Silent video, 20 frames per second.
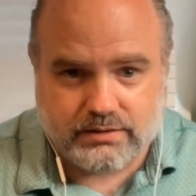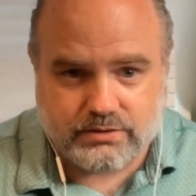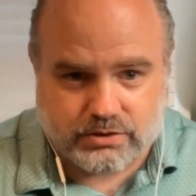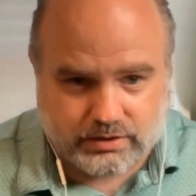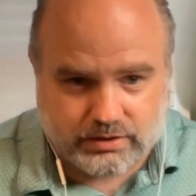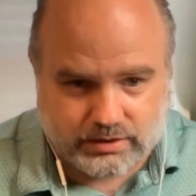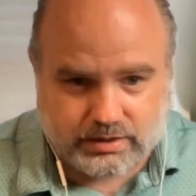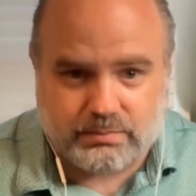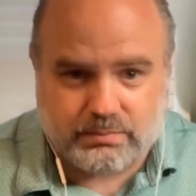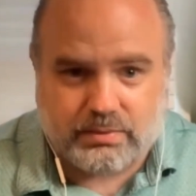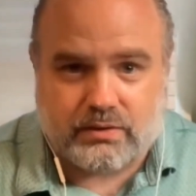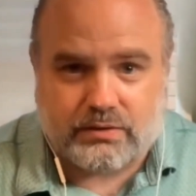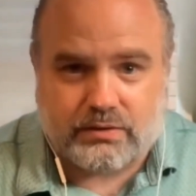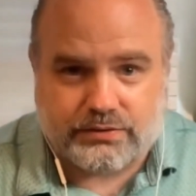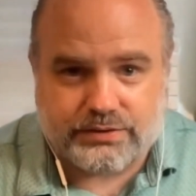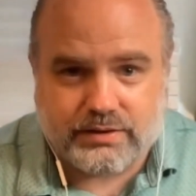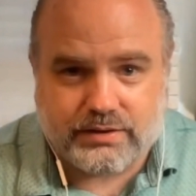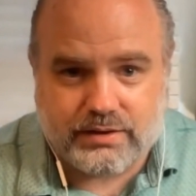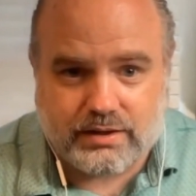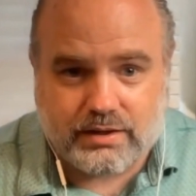So you get them
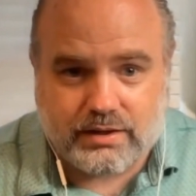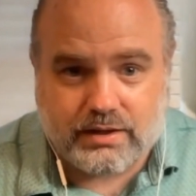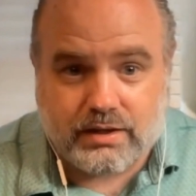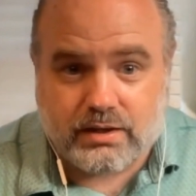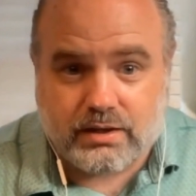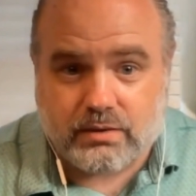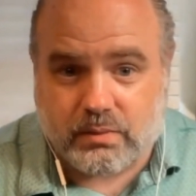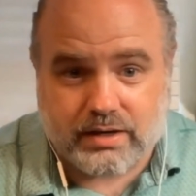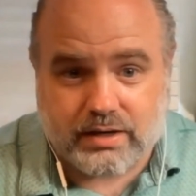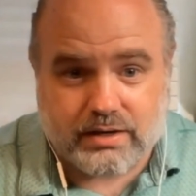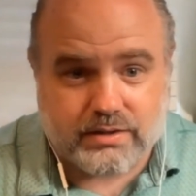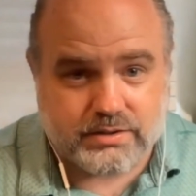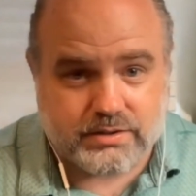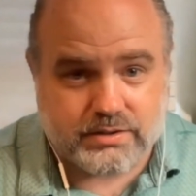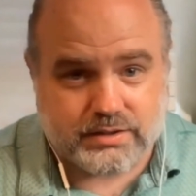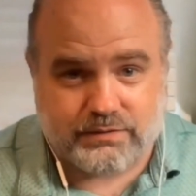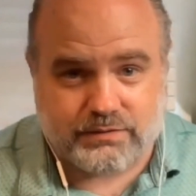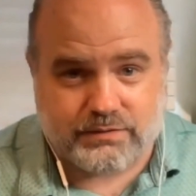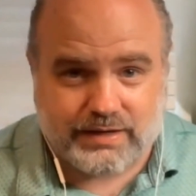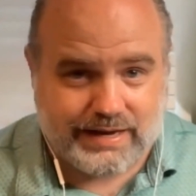both.
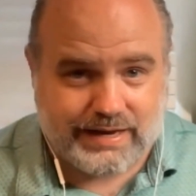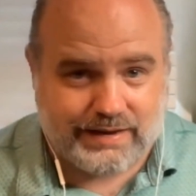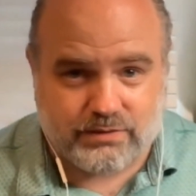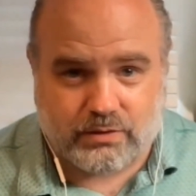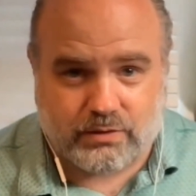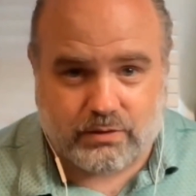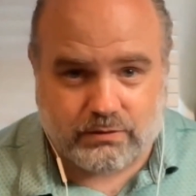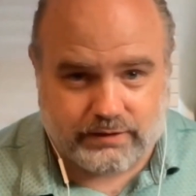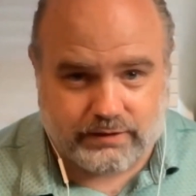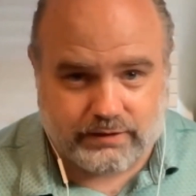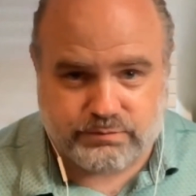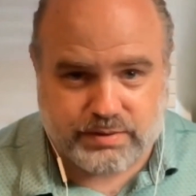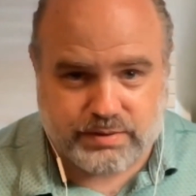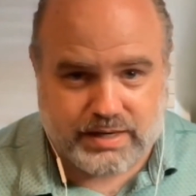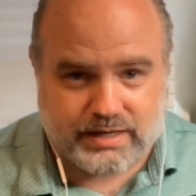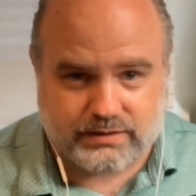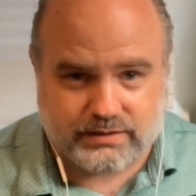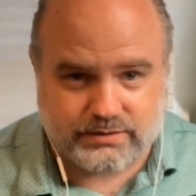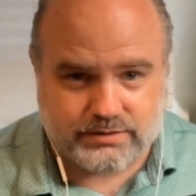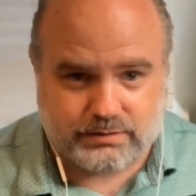Whereas if you have the whole life
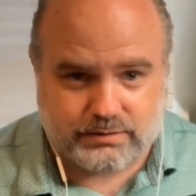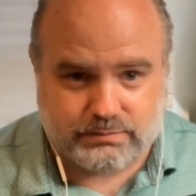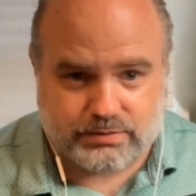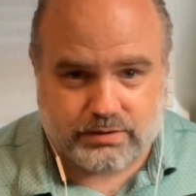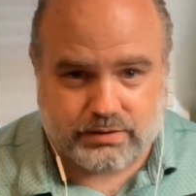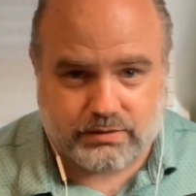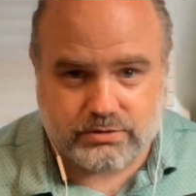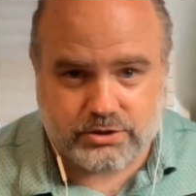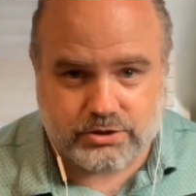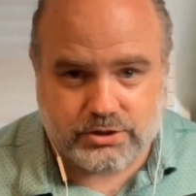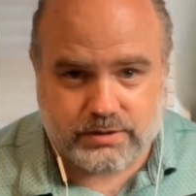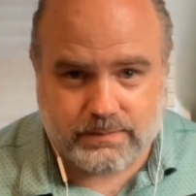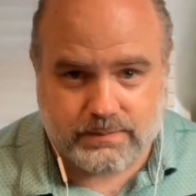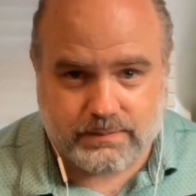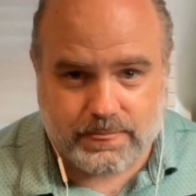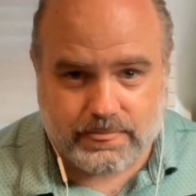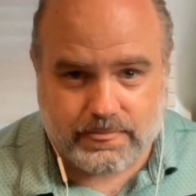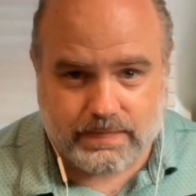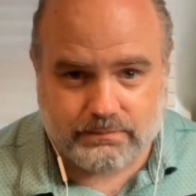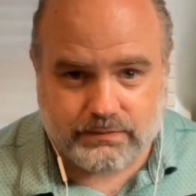policy approach,
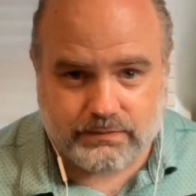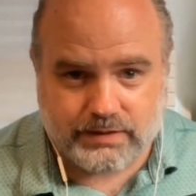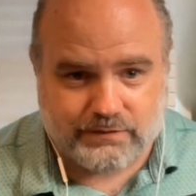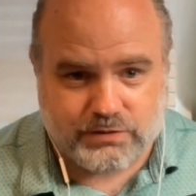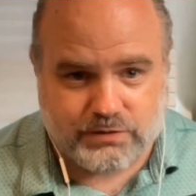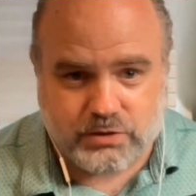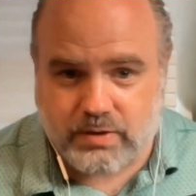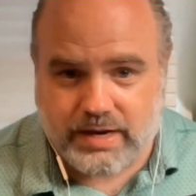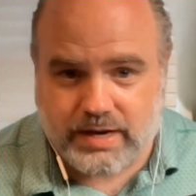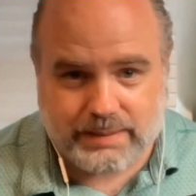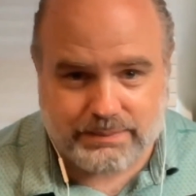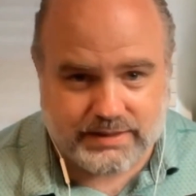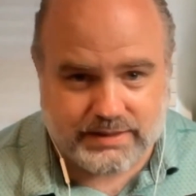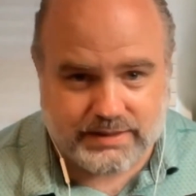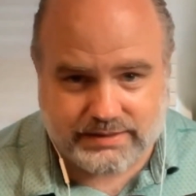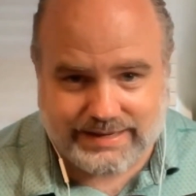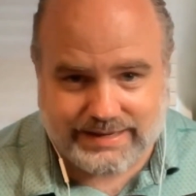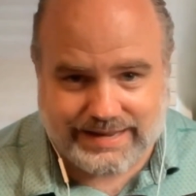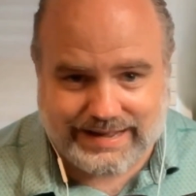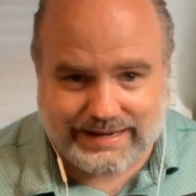if you
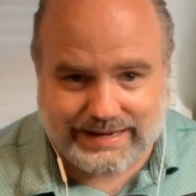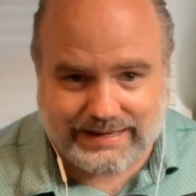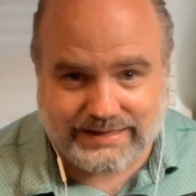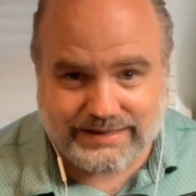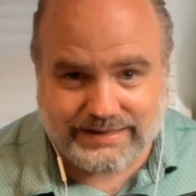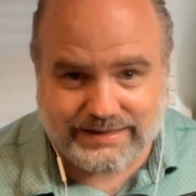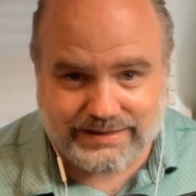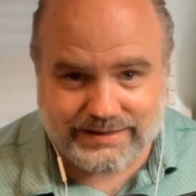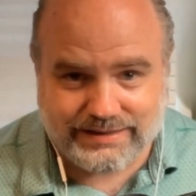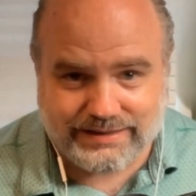happen to die,